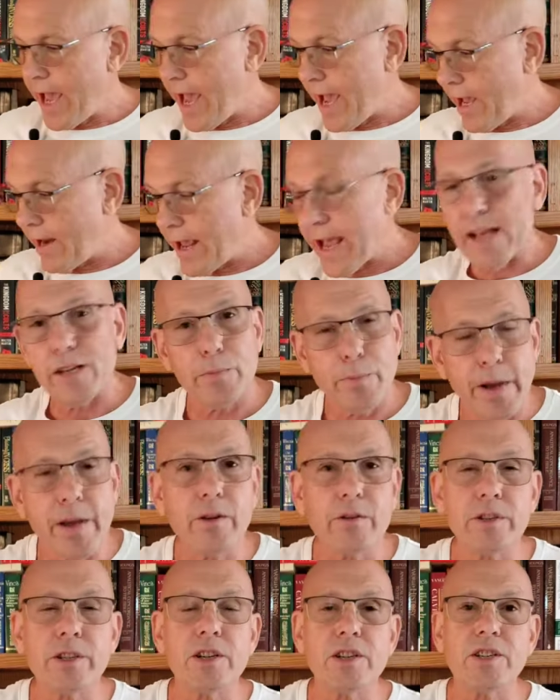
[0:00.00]
And as
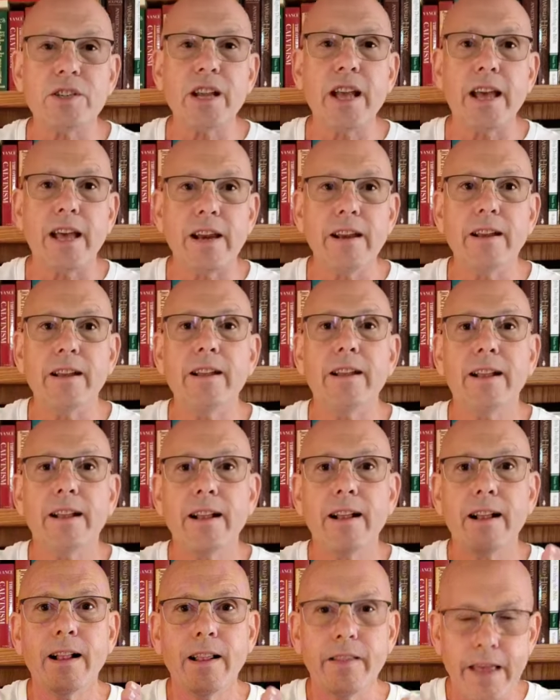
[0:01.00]
Peter just said,
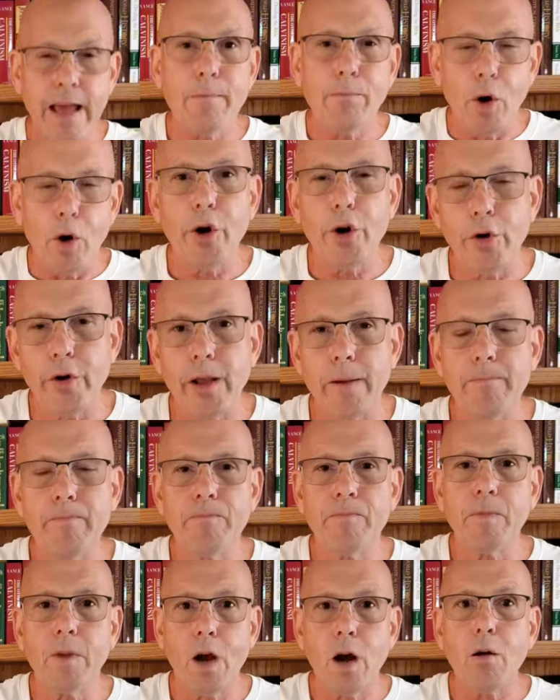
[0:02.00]
they murdered him.
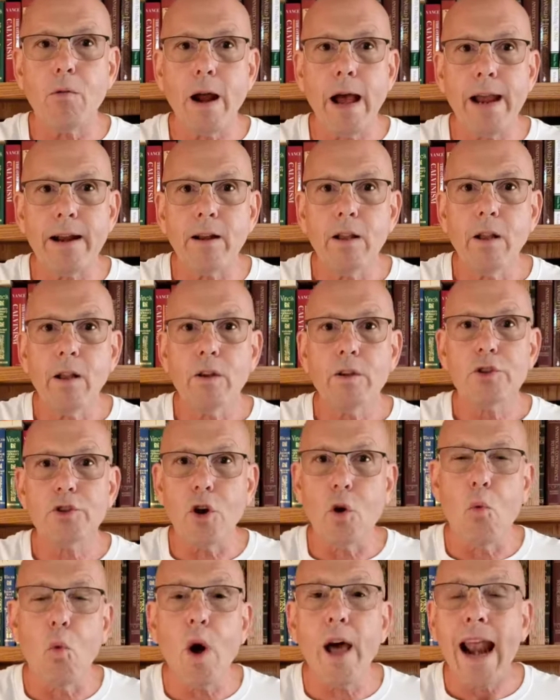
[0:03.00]
All right?
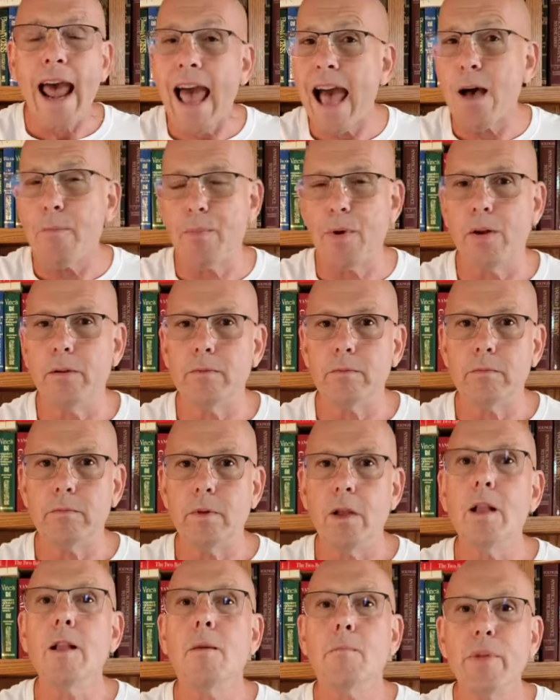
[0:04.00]
So what happened?
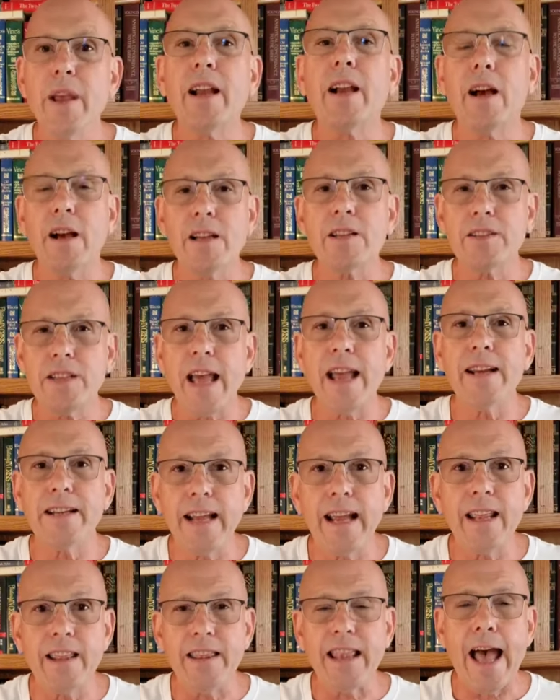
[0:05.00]
Because they
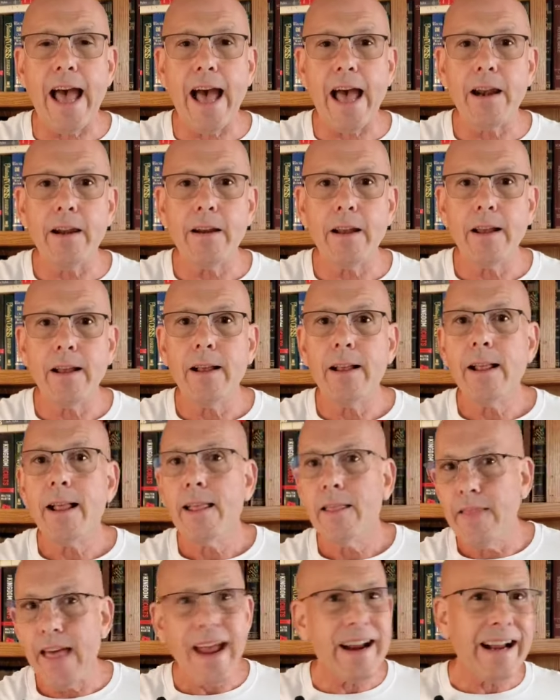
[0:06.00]
did that,
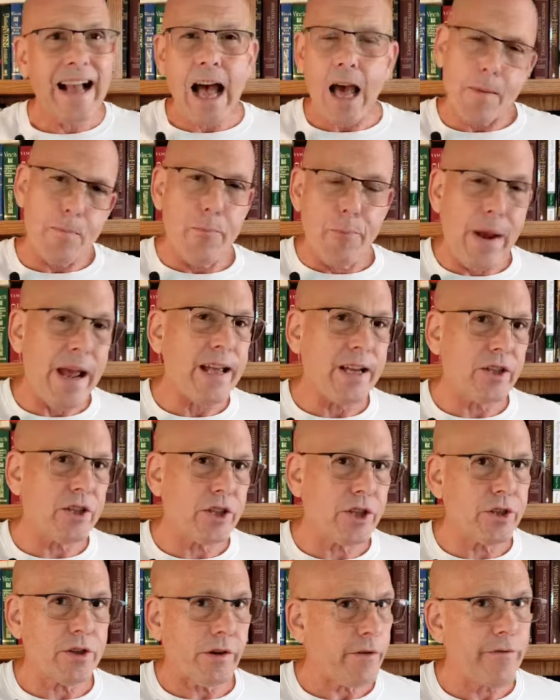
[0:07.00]
they got
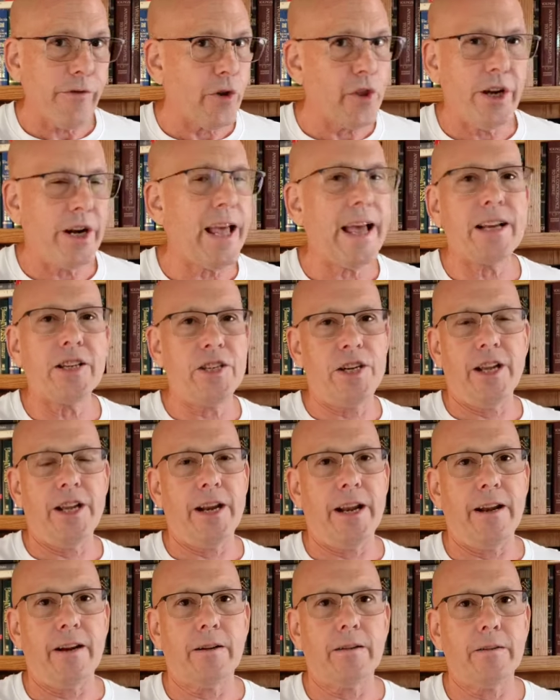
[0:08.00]
benched for the next
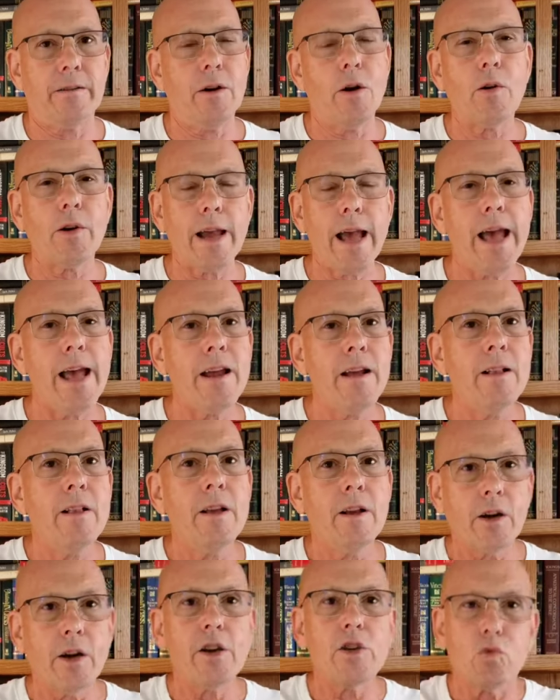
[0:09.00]
inning. Okay?
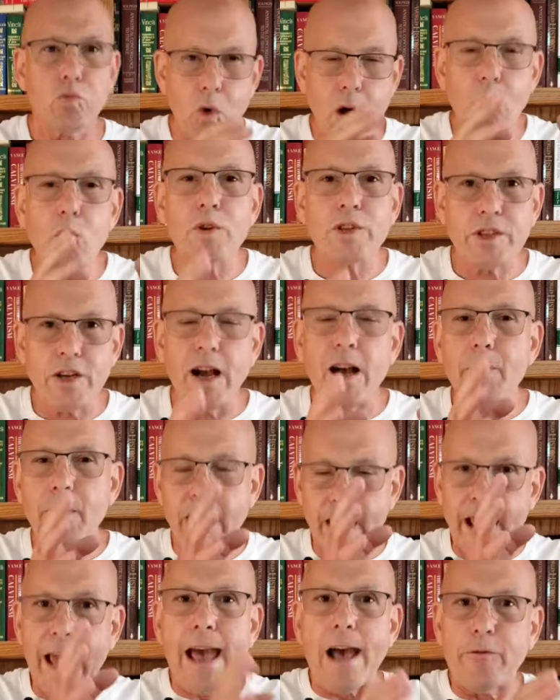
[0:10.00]
Because what was
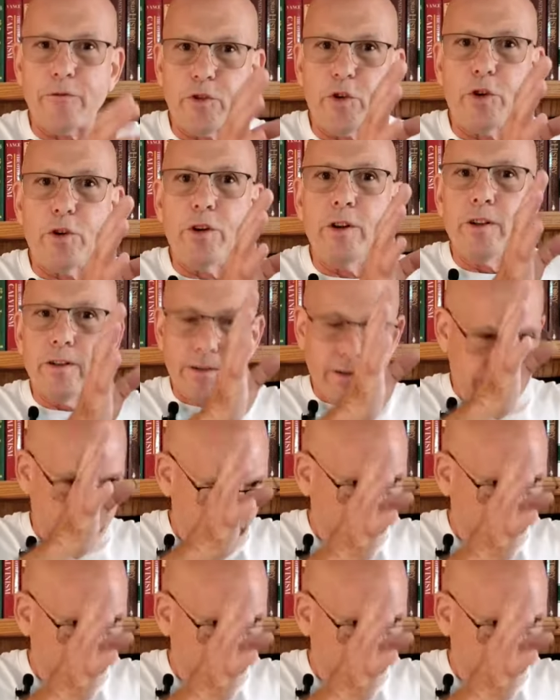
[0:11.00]
coming after